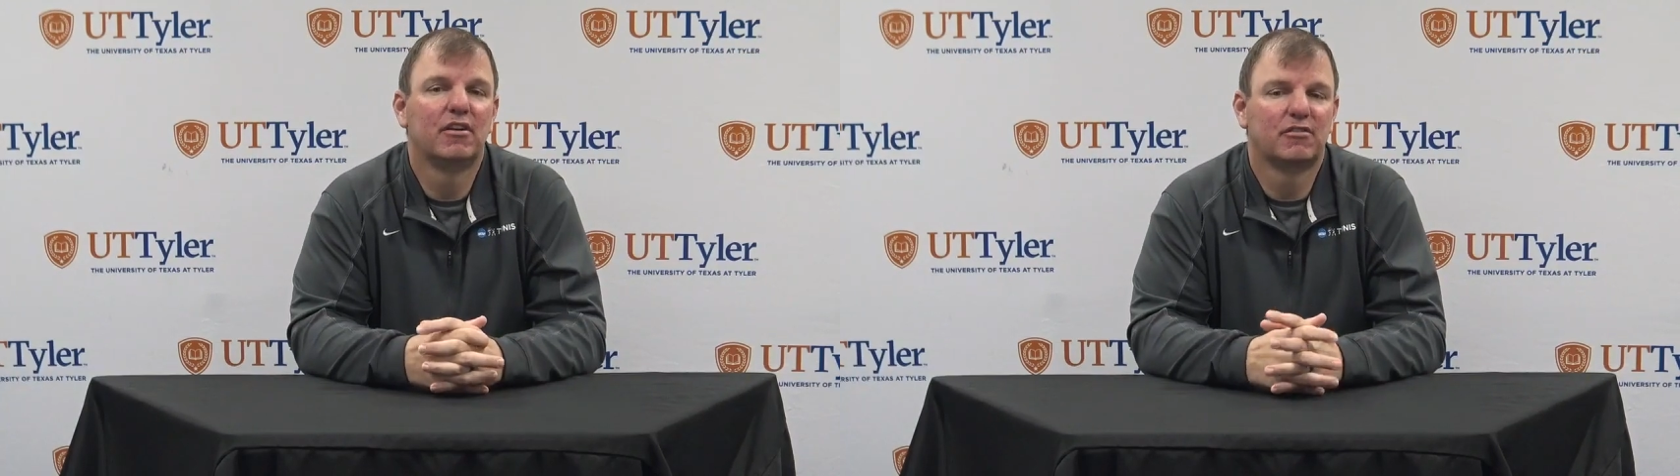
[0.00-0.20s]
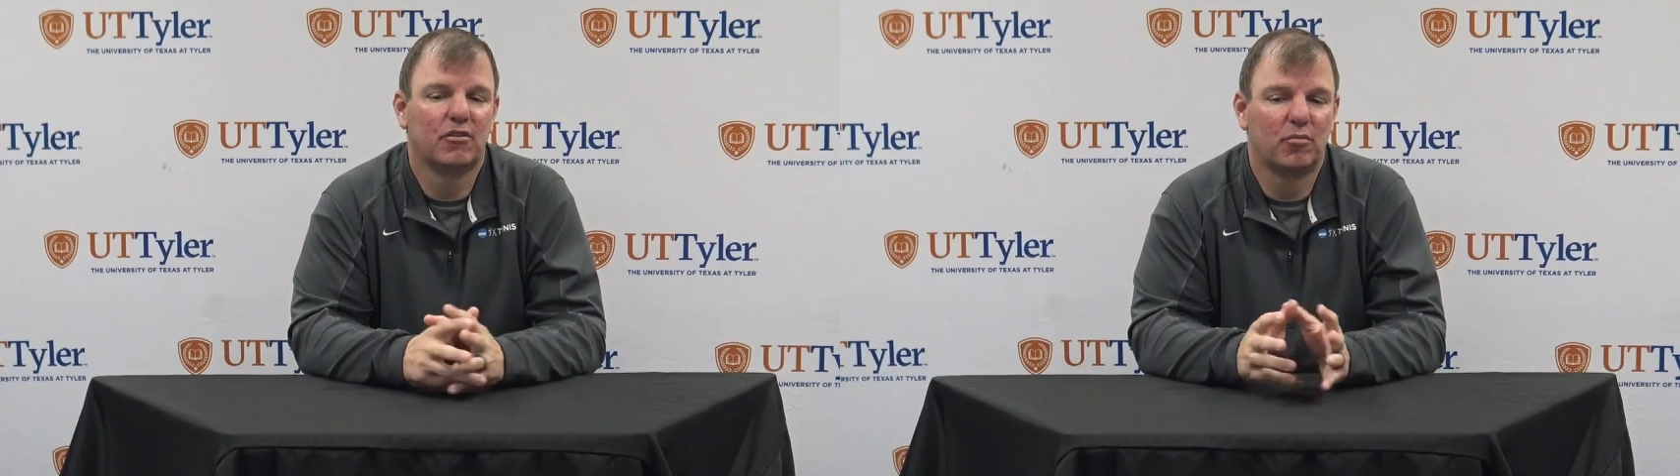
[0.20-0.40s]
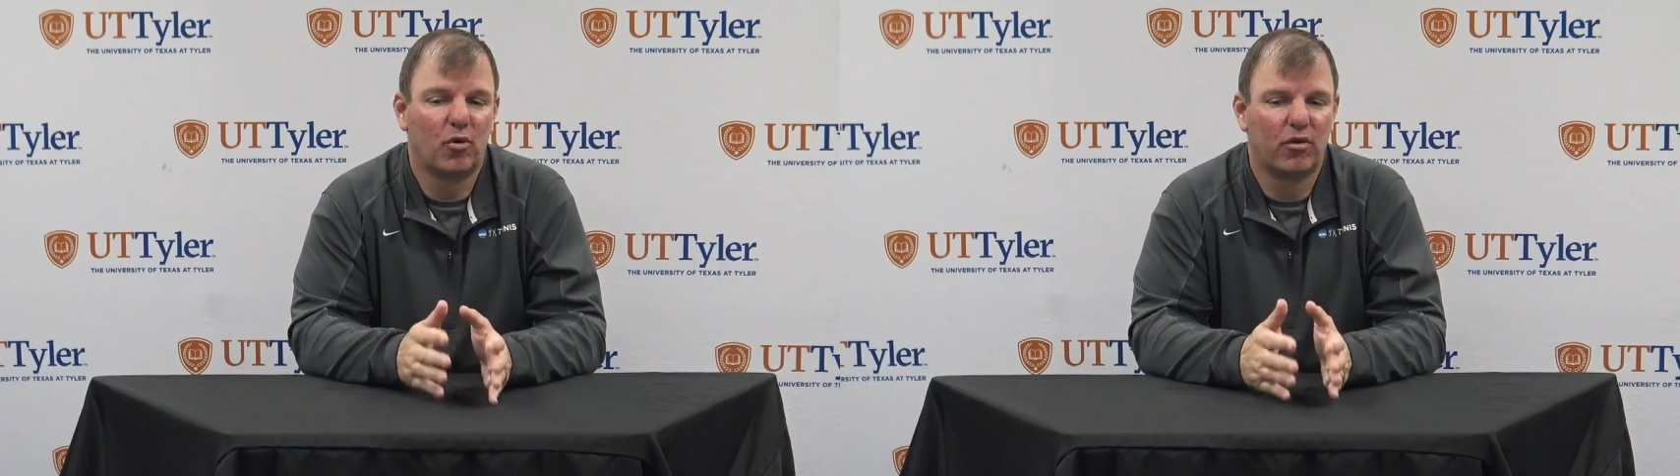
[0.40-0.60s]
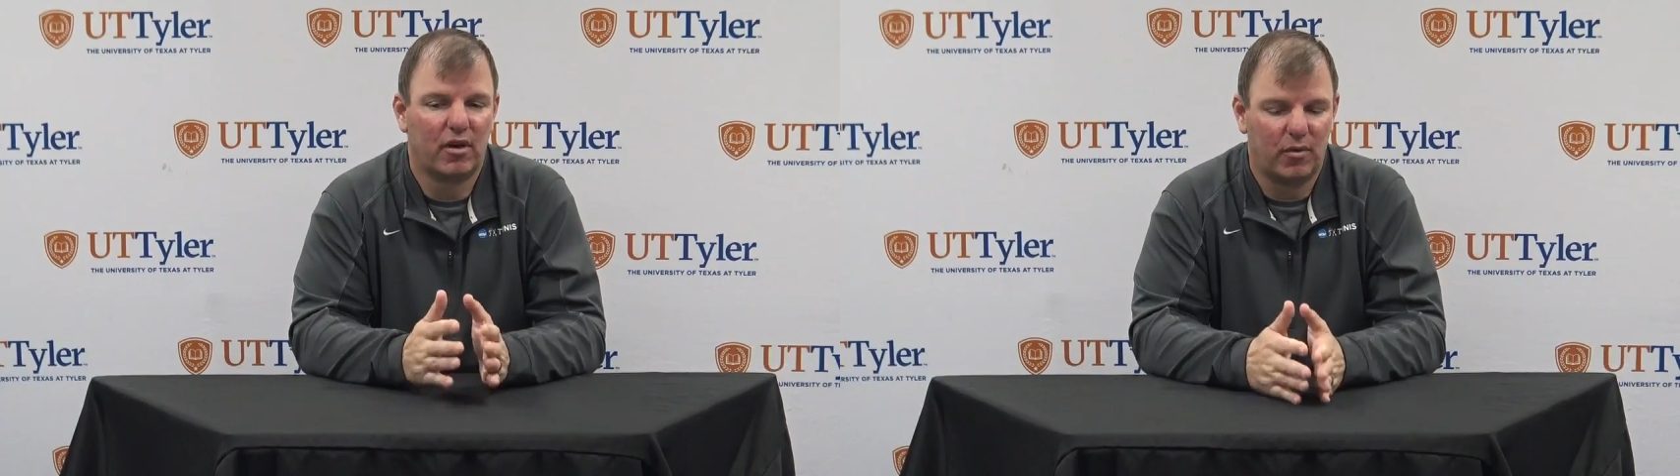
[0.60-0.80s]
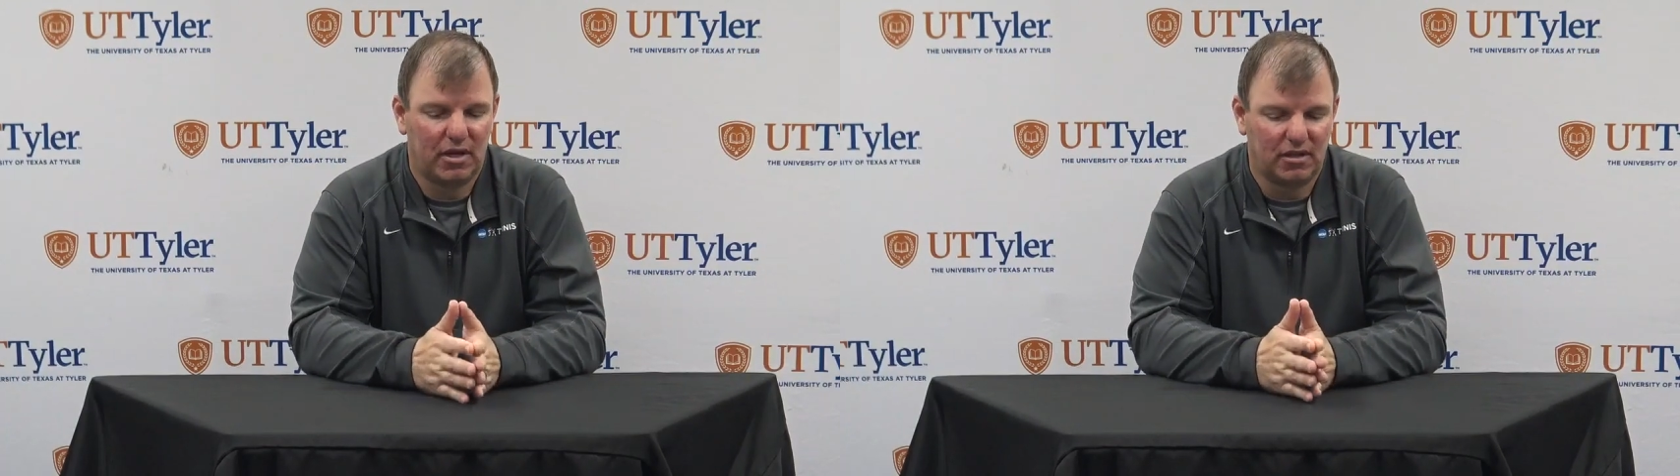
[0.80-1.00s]
So the more
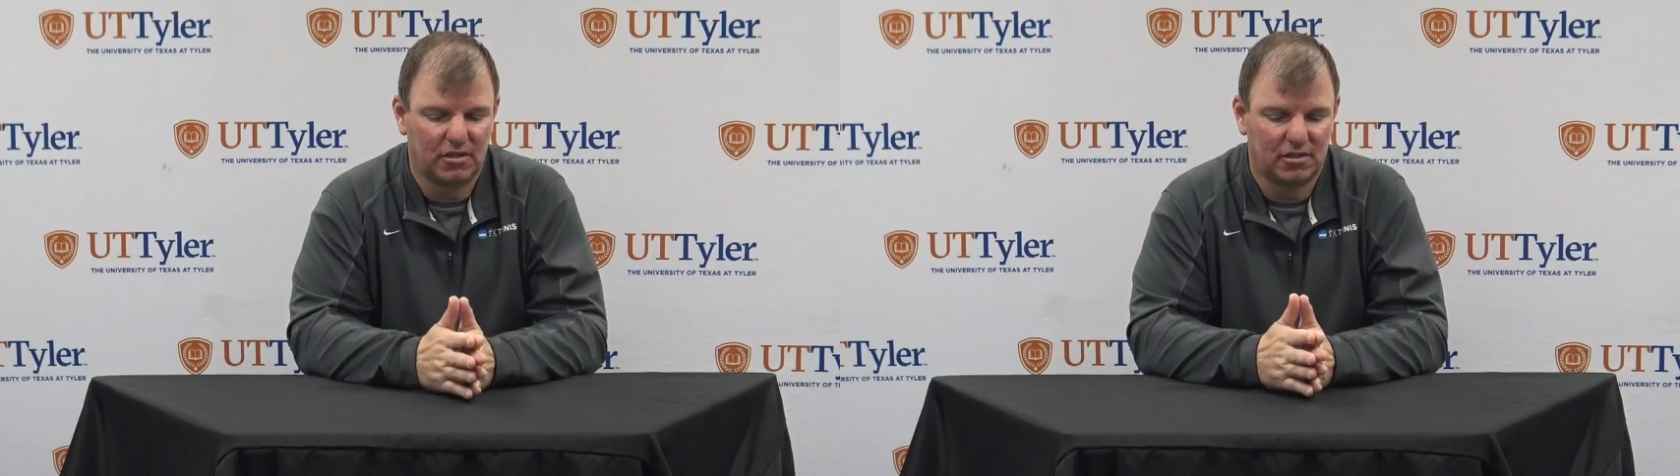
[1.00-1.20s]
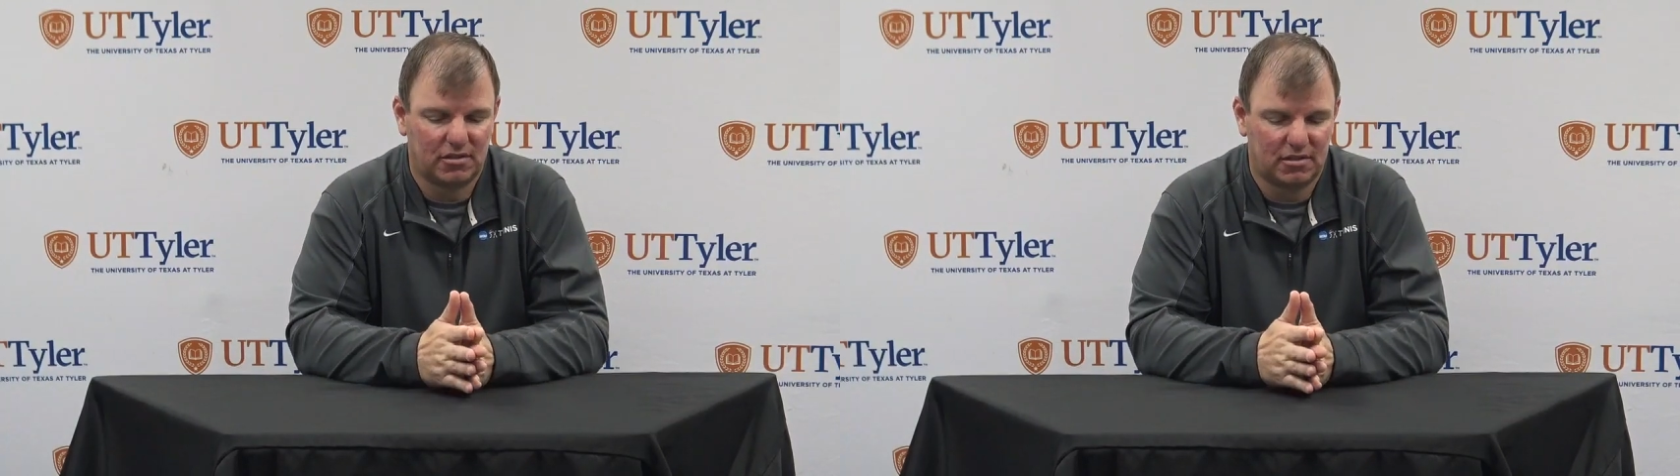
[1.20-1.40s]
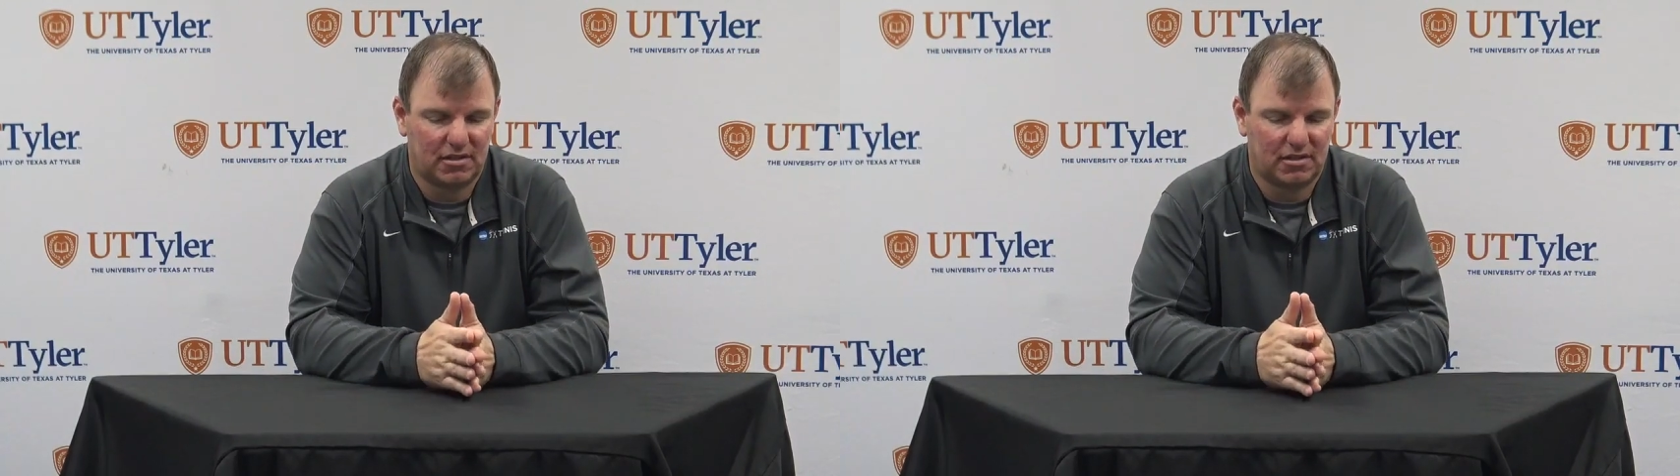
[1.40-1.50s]
that we can just